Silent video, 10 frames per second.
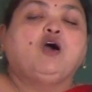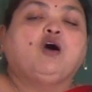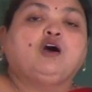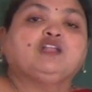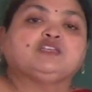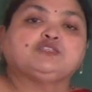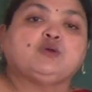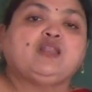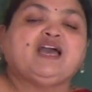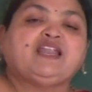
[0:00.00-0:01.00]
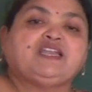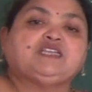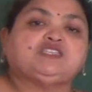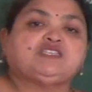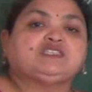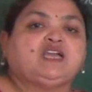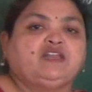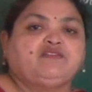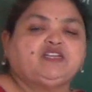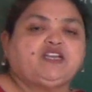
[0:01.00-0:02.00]
or the solar energy is
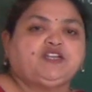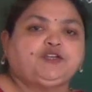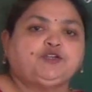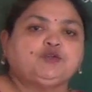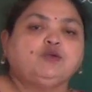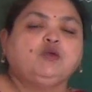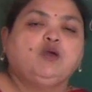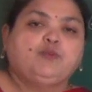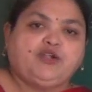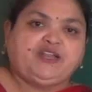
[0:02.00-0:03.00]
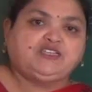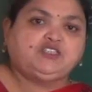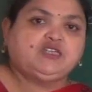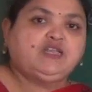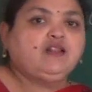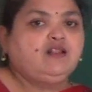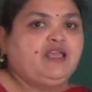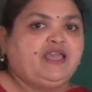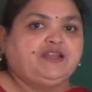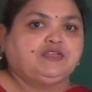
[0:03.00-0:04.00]
converted into potential
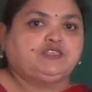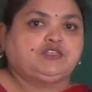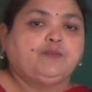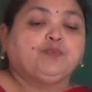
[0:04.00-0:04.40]
energy.